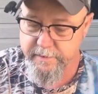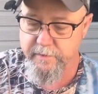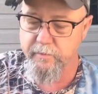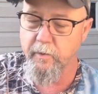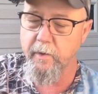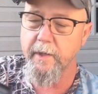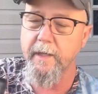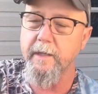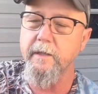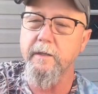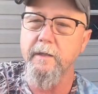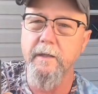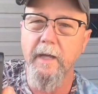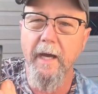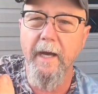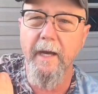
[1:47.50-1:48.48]
is what they
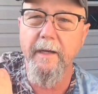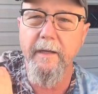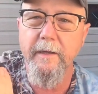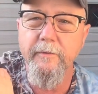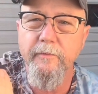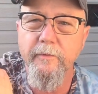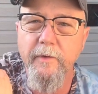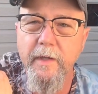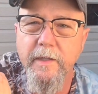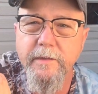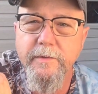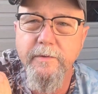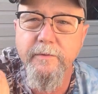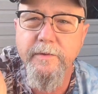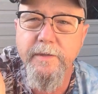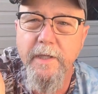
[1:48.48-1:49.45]
look like. This one, as
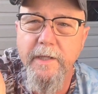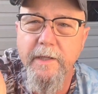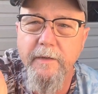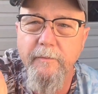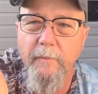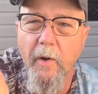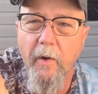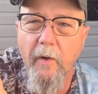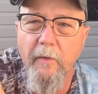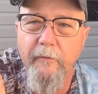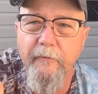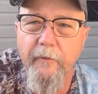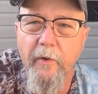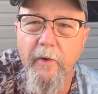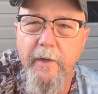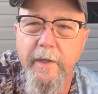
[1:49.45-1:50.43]
you can see, is marked
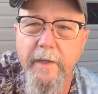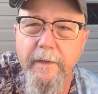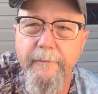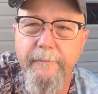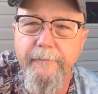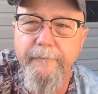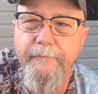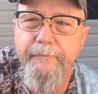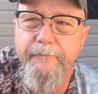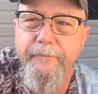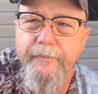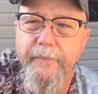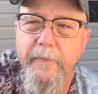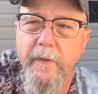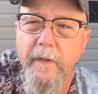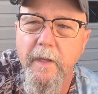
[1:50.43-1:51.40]
front.
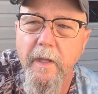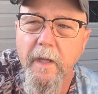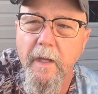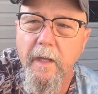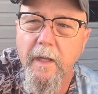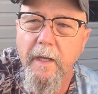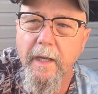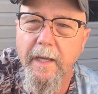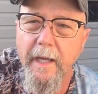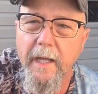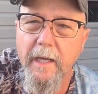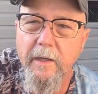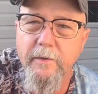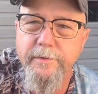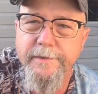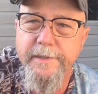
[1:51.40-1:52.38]
They got a
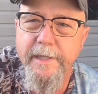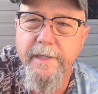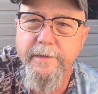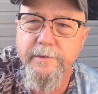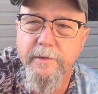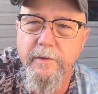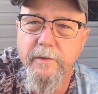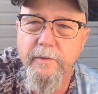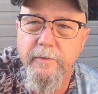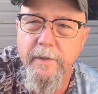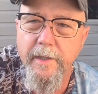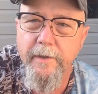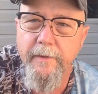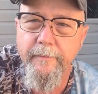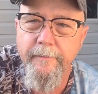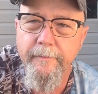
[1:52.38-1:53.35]
little set screw
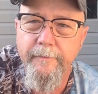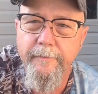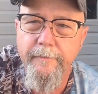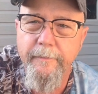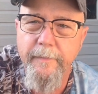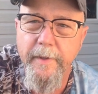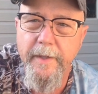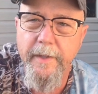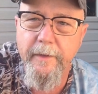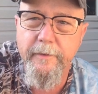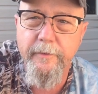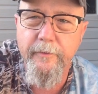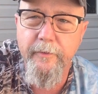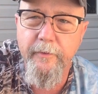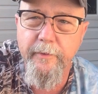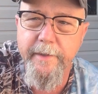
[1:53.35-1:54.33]
in them, but they're
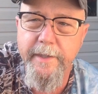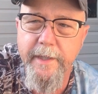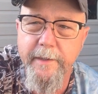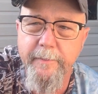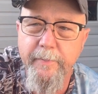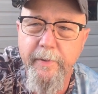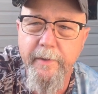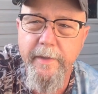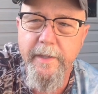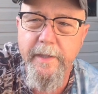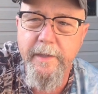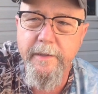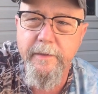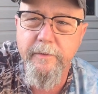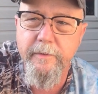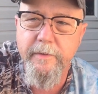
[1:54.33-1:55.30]
3D
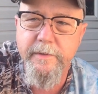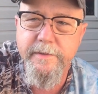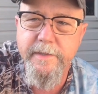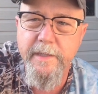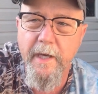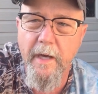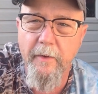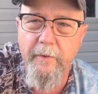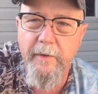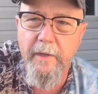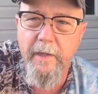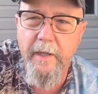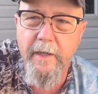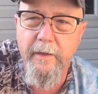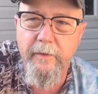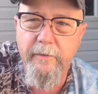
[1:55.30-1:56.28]
printed. You can see all the
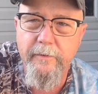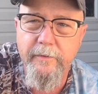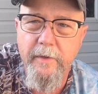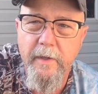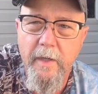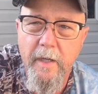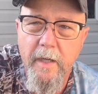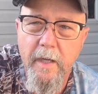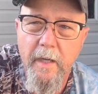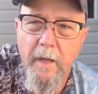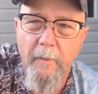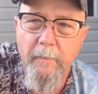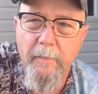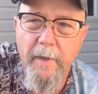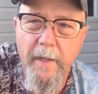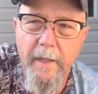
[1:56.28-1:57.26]
layers,
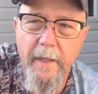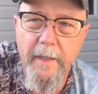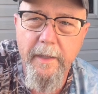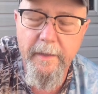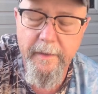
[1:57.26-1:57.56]
but